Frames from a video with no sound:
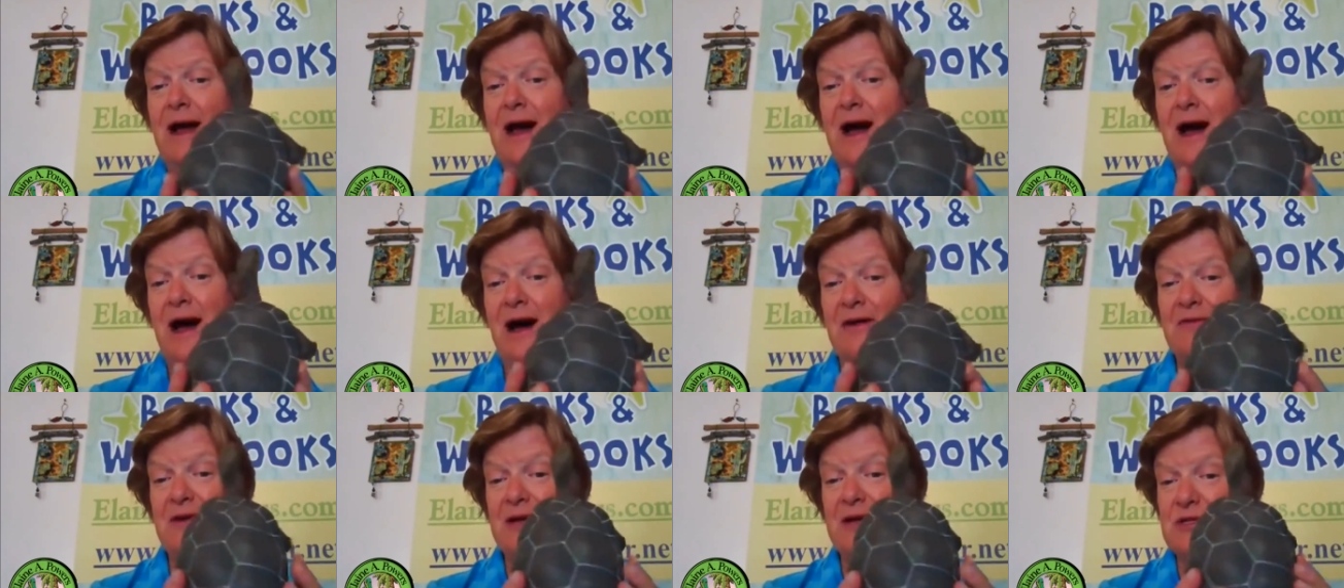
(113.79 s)

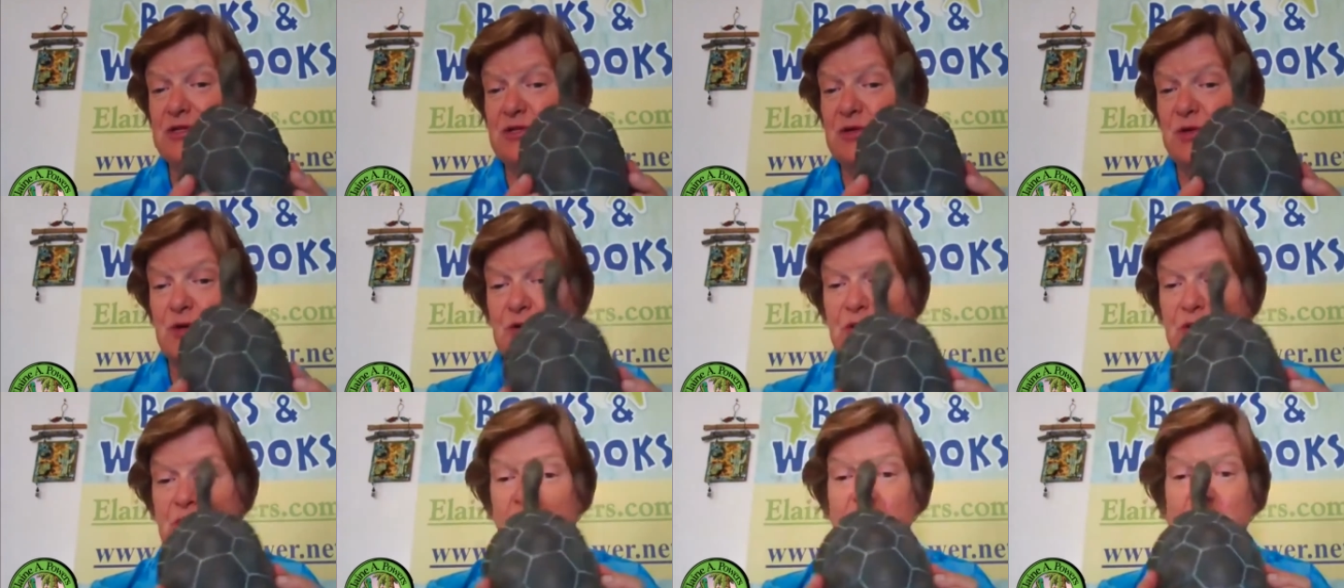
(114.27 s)
of a
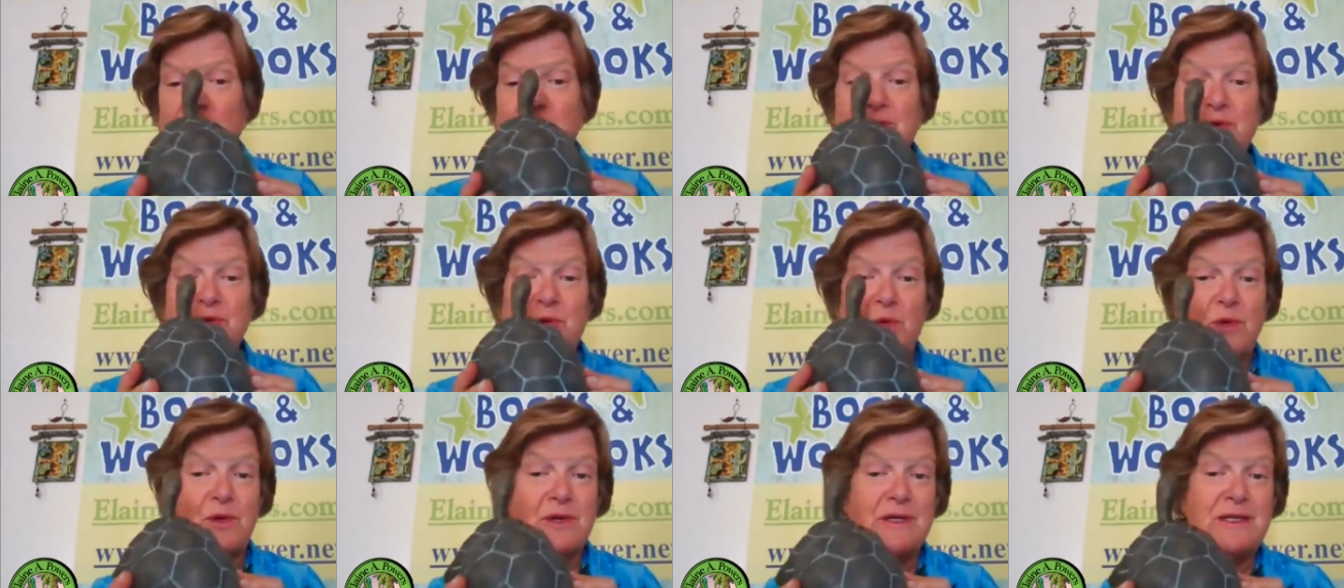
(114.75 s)
turtle or
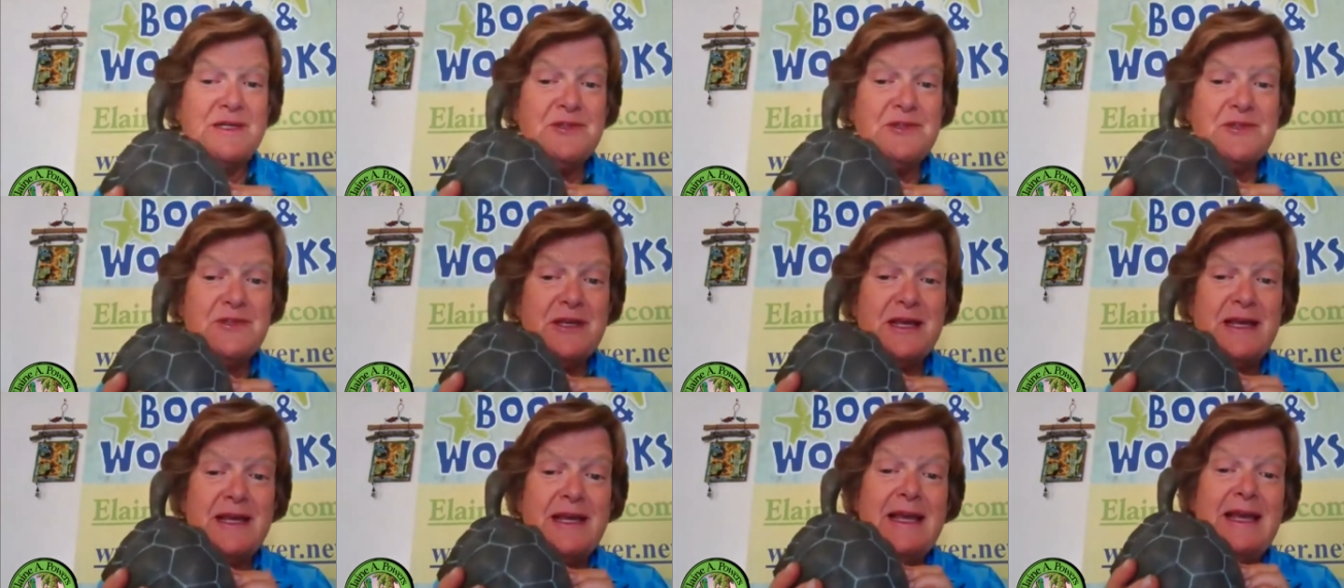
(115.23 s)

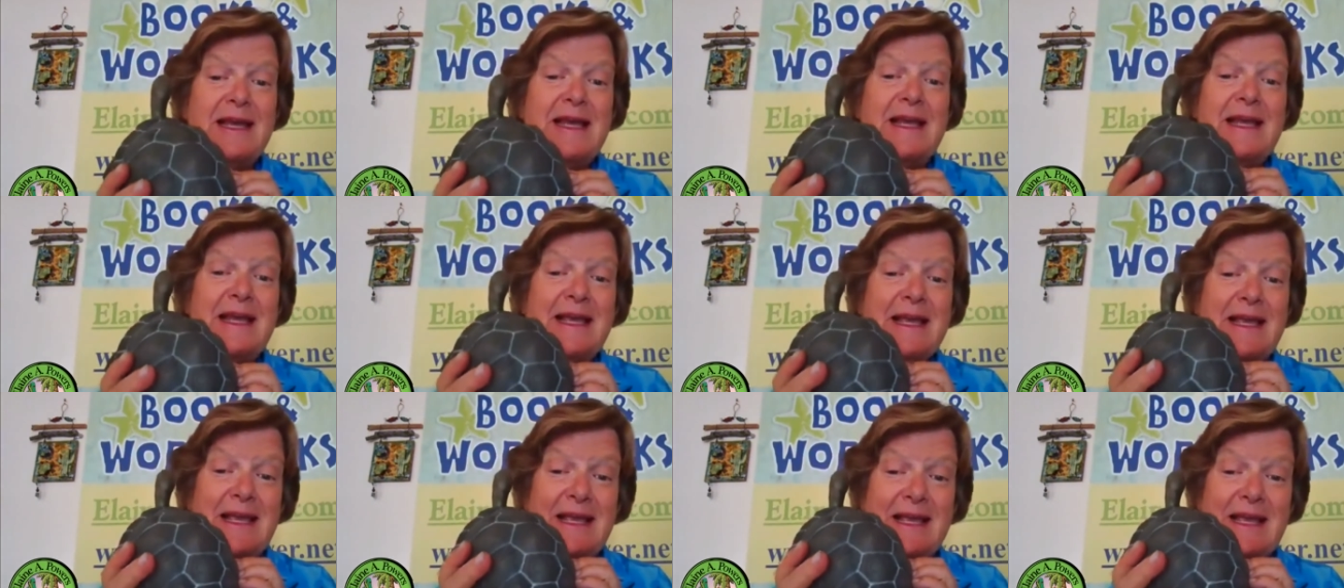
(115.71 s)
tortoise
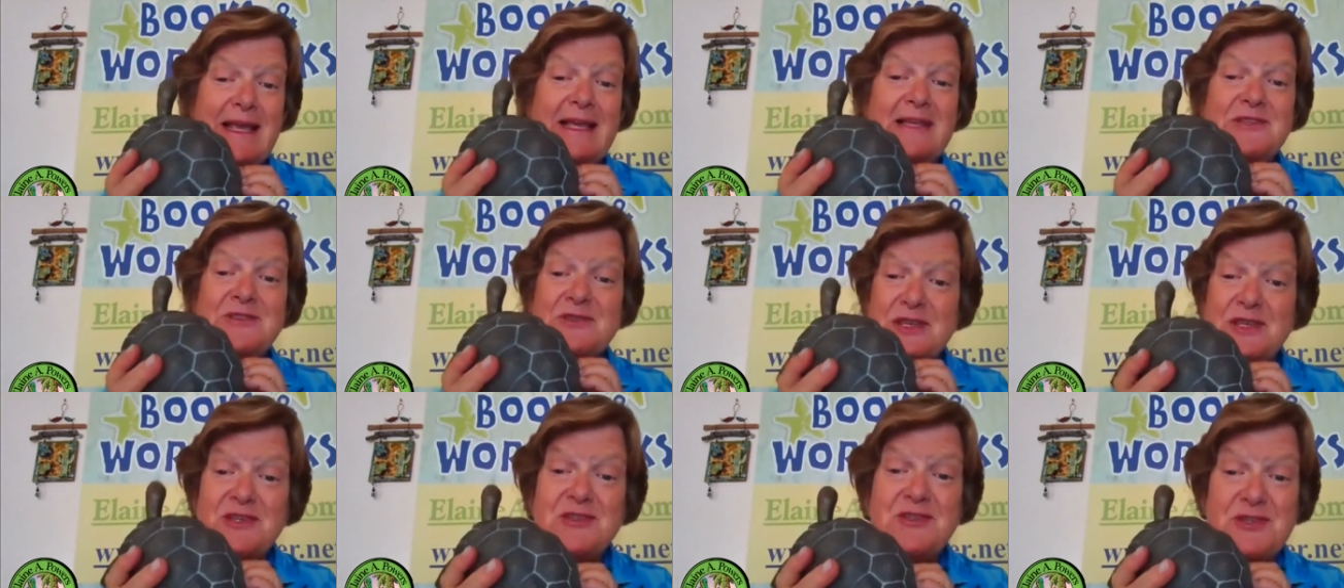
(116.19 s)

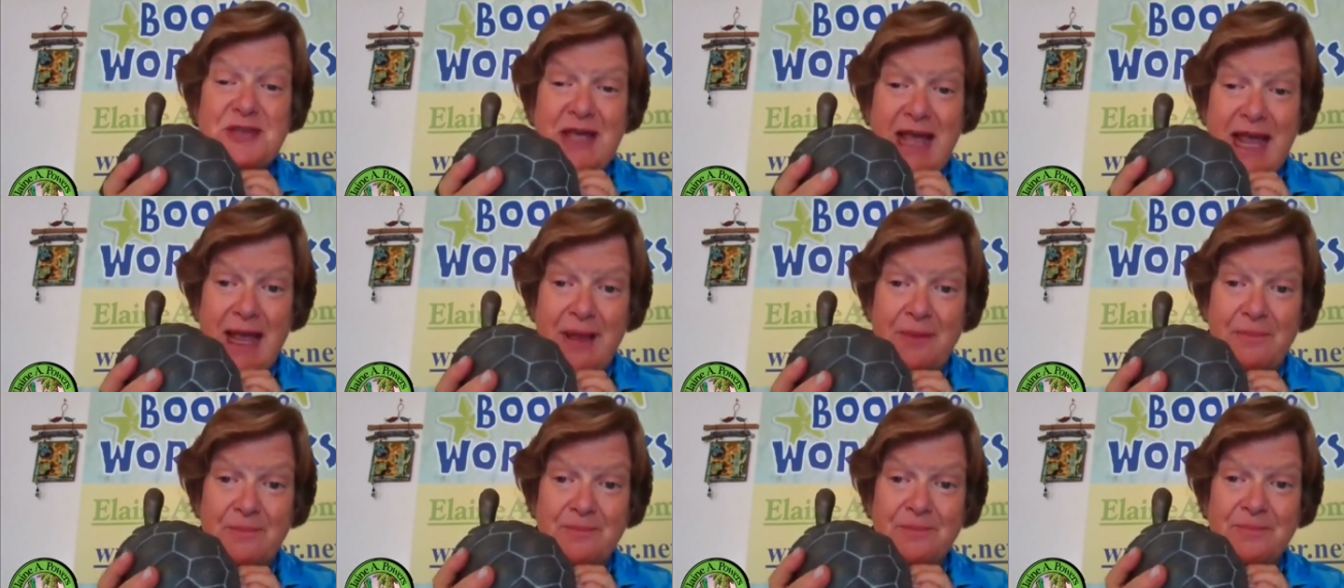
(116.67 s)
is the
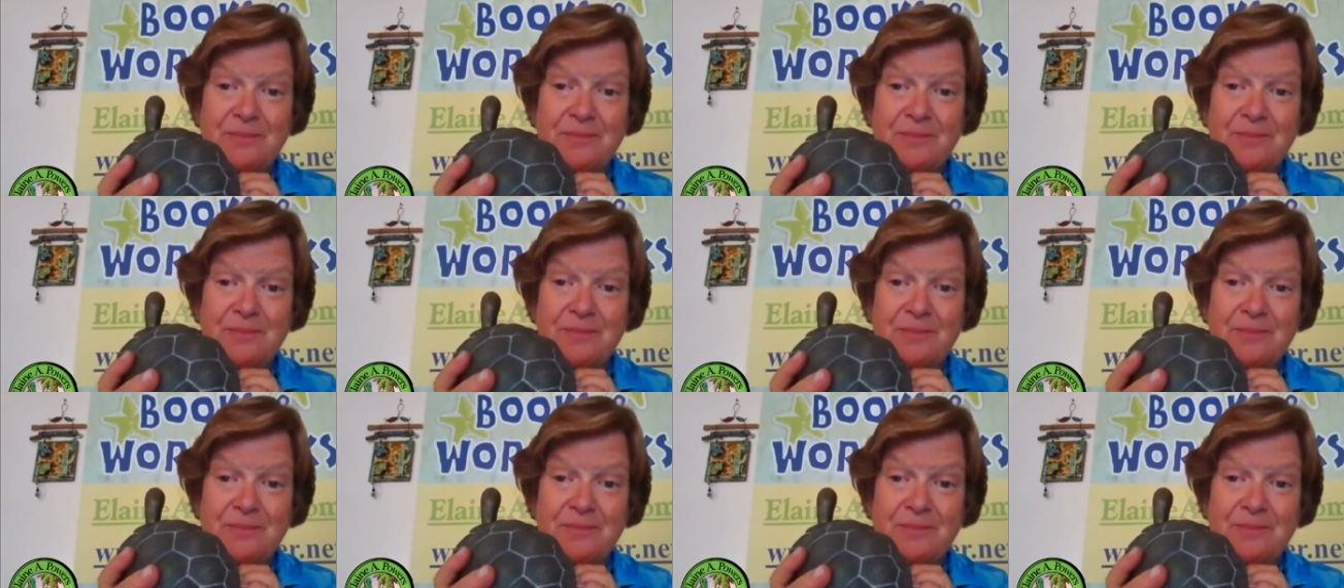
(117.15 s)
same.